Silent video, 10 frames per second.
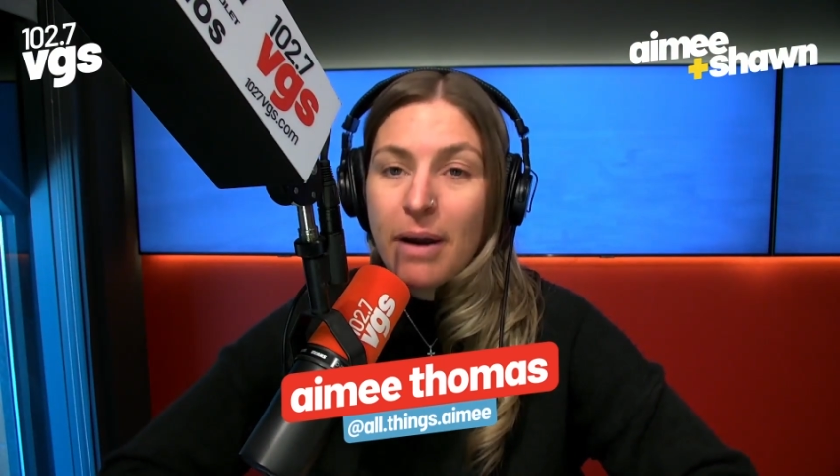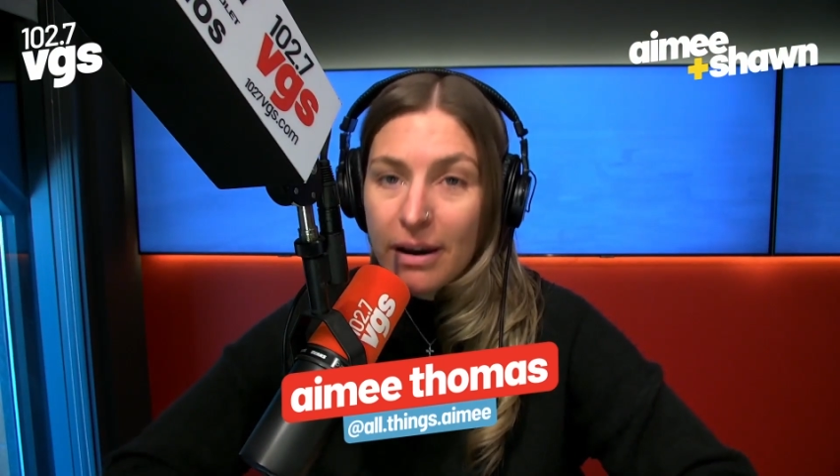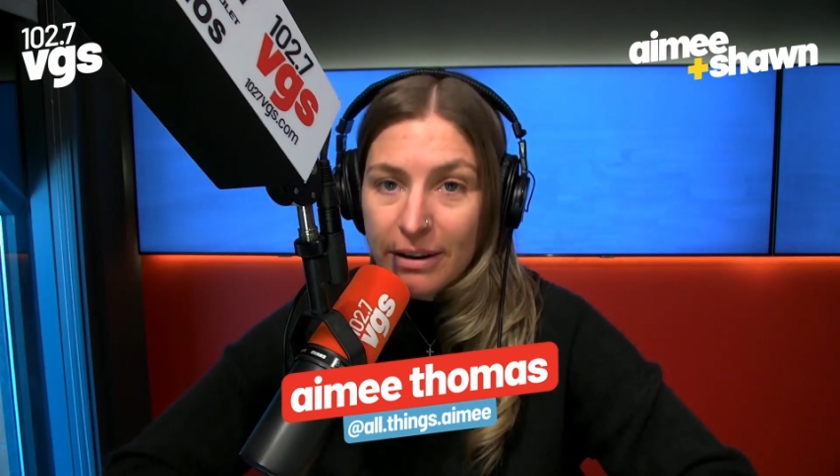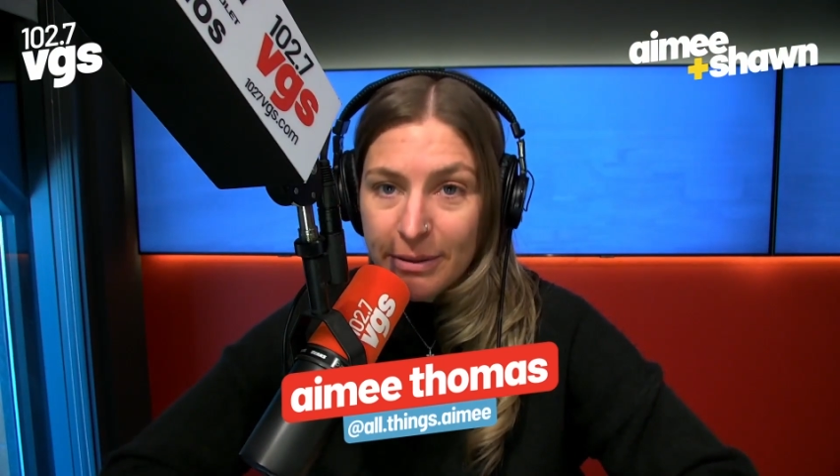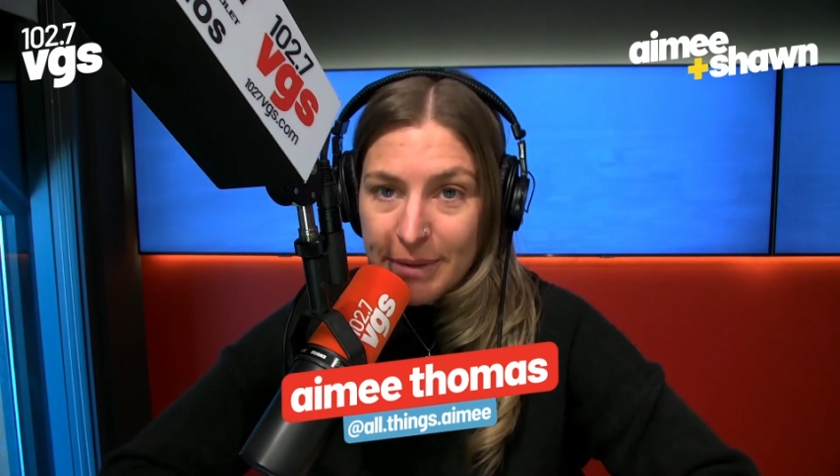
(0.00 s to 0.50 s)

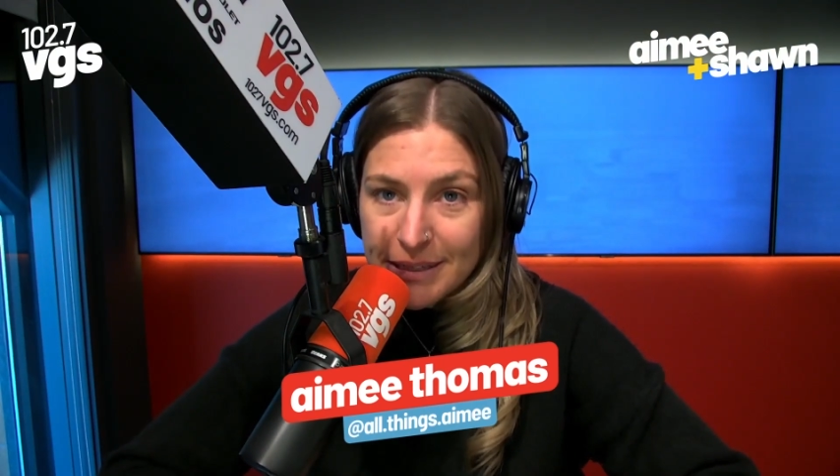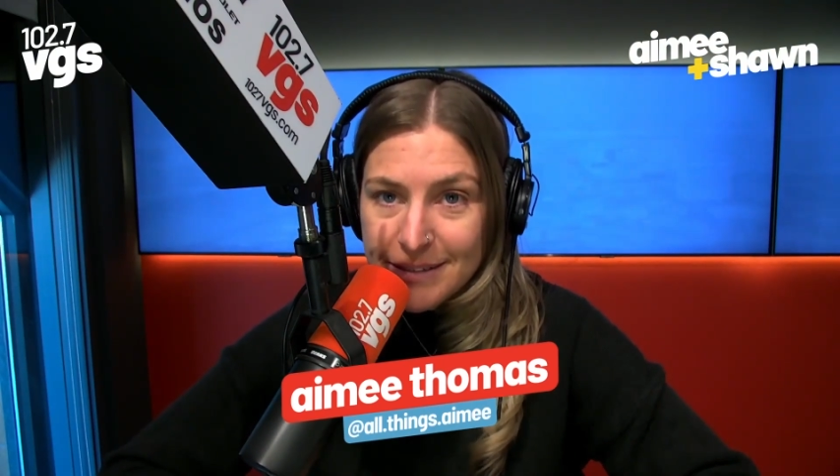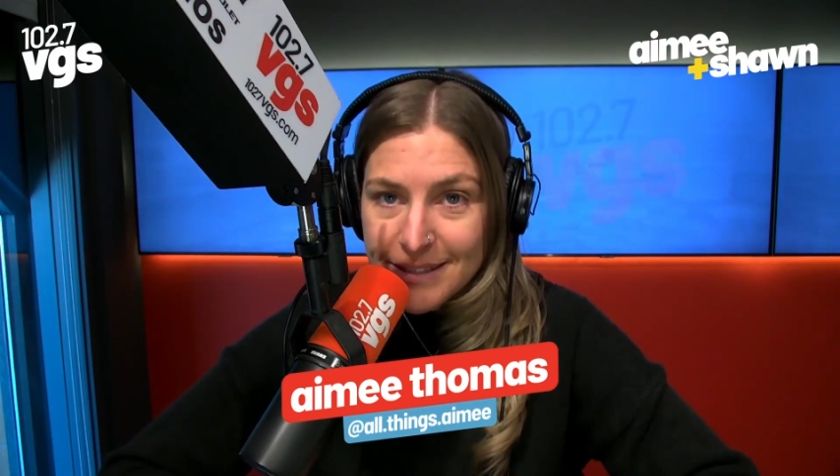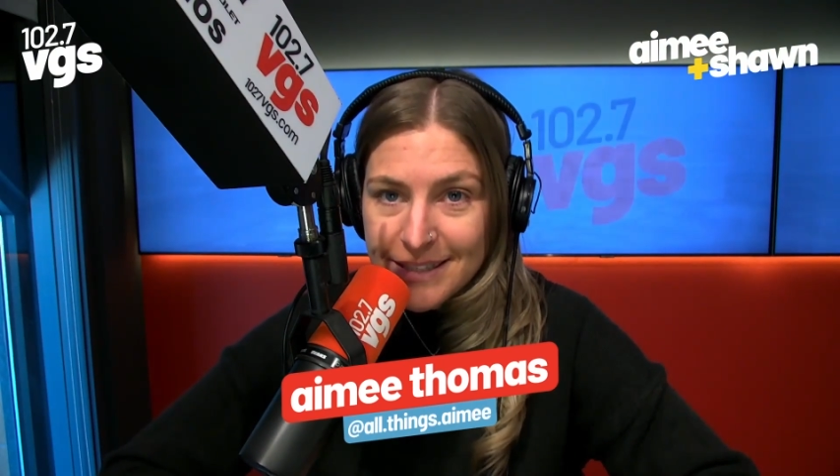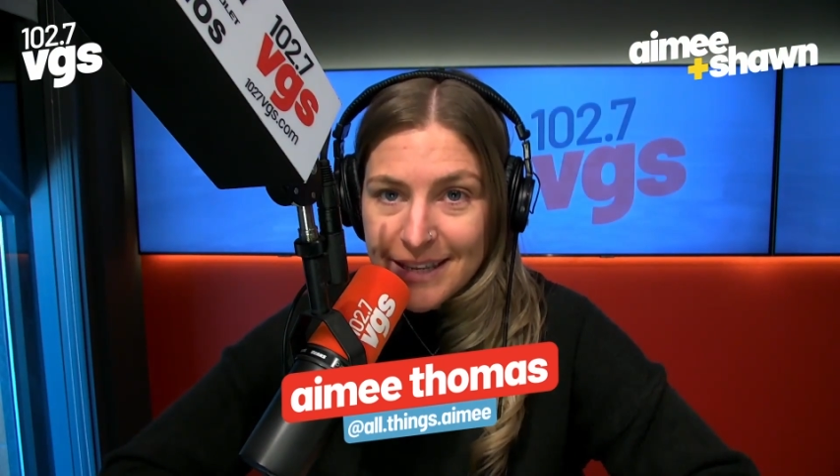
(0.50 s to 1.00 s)

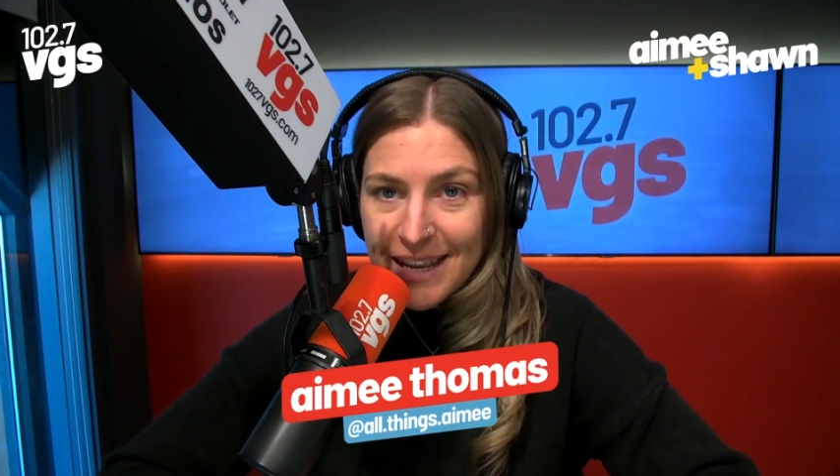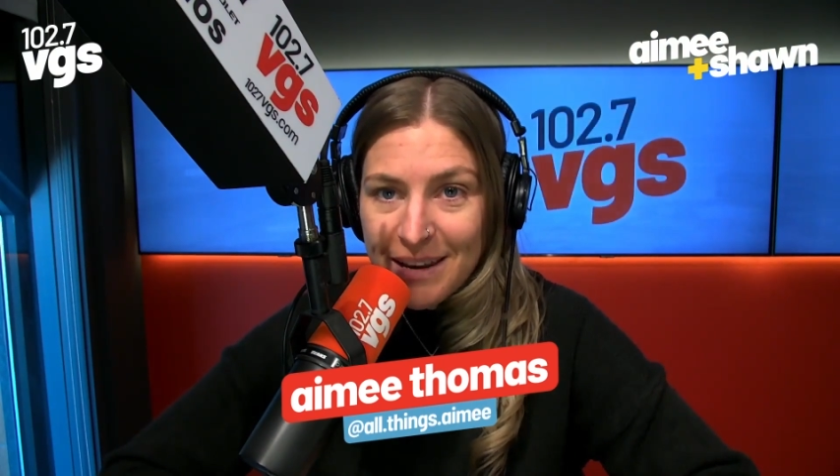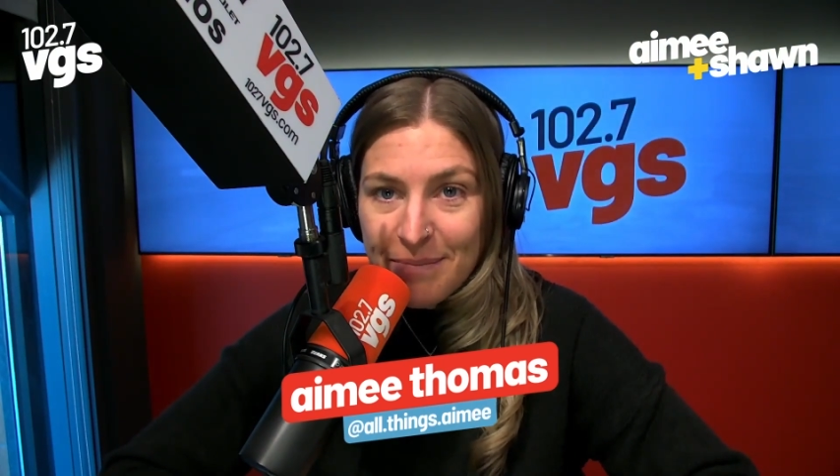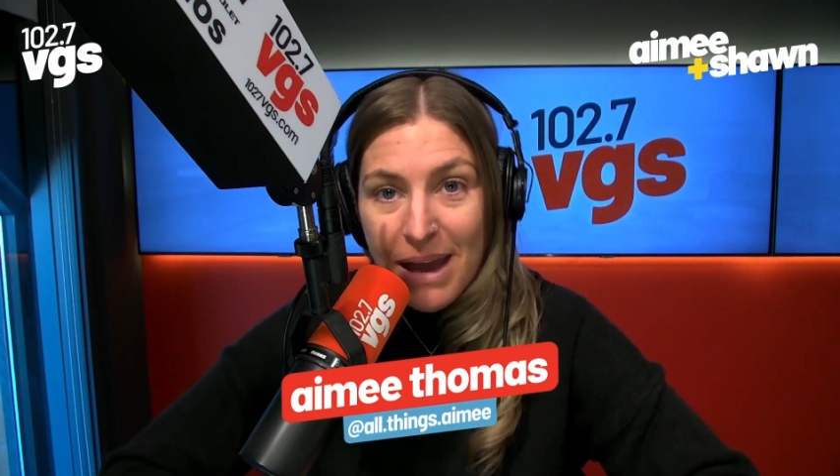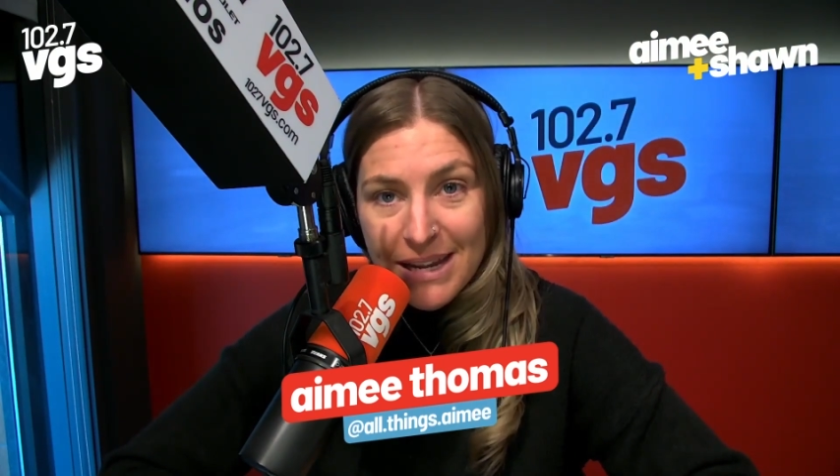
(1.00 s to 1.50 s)
arguments
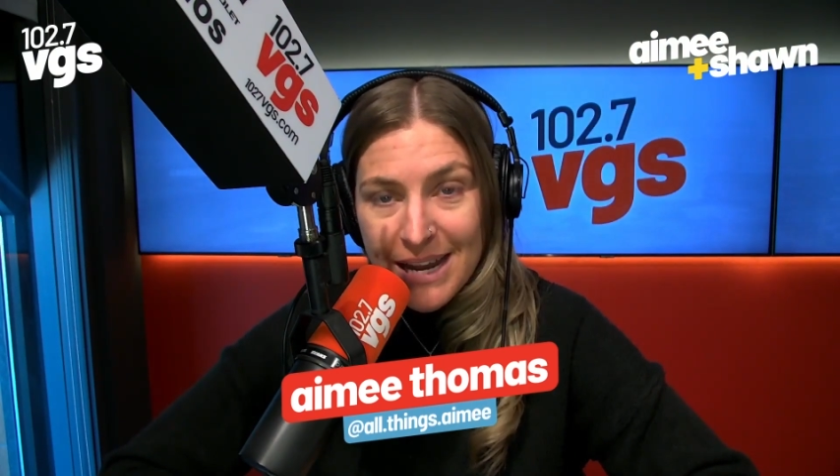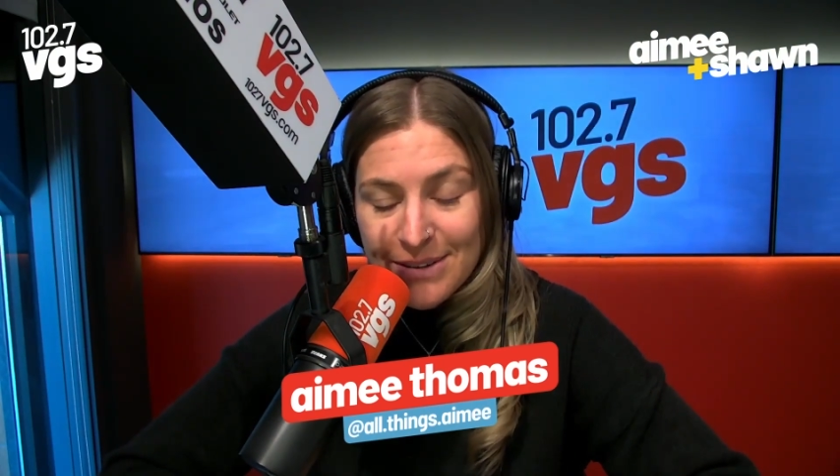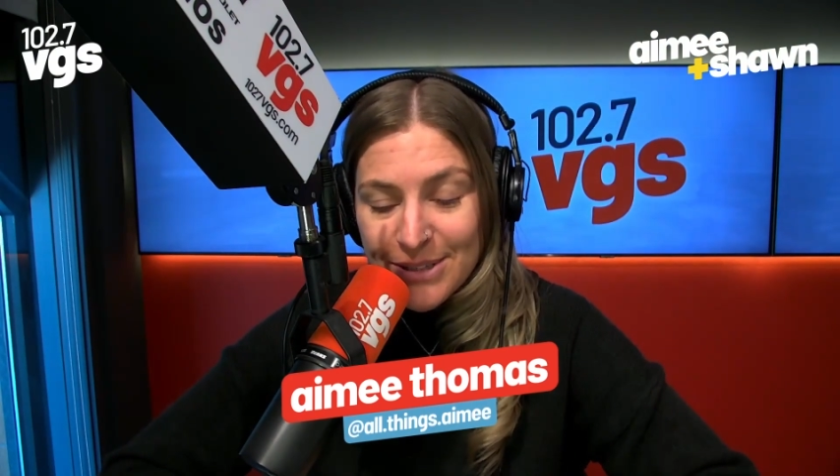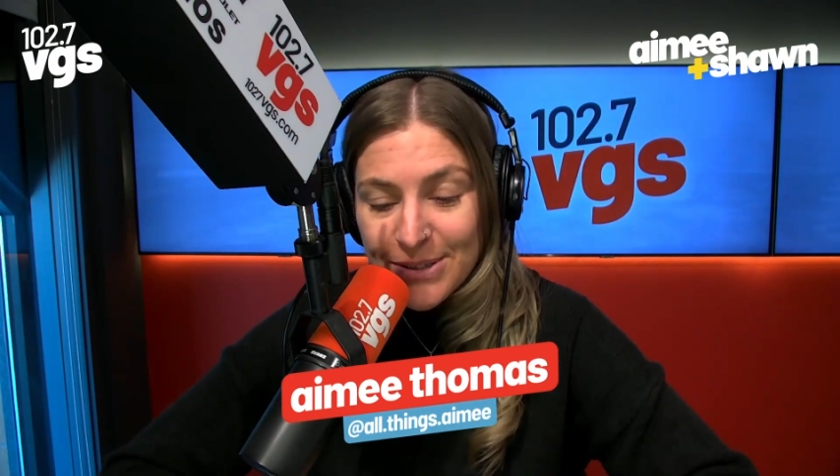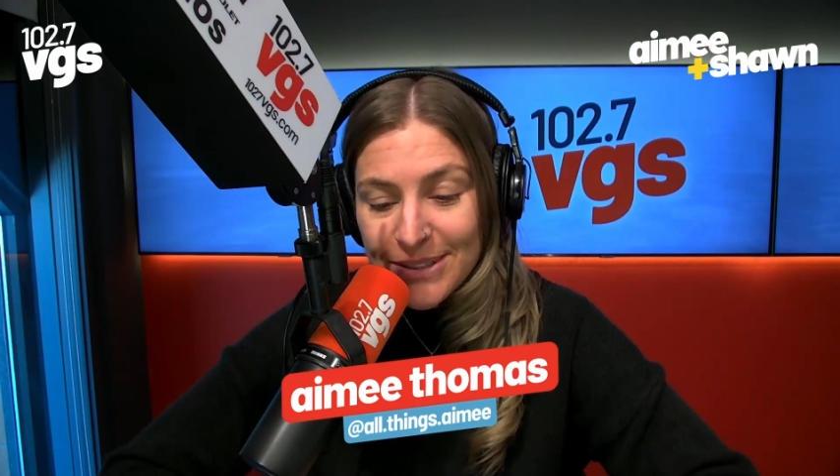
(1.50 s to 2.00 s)
in my
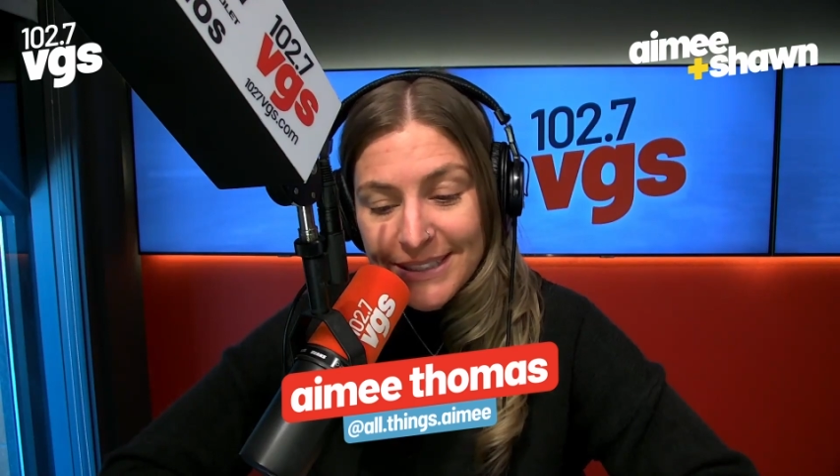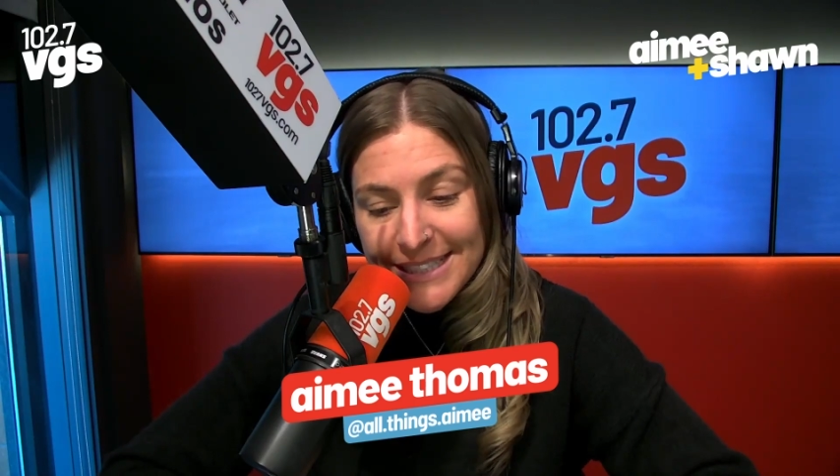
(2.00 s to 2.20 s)
household.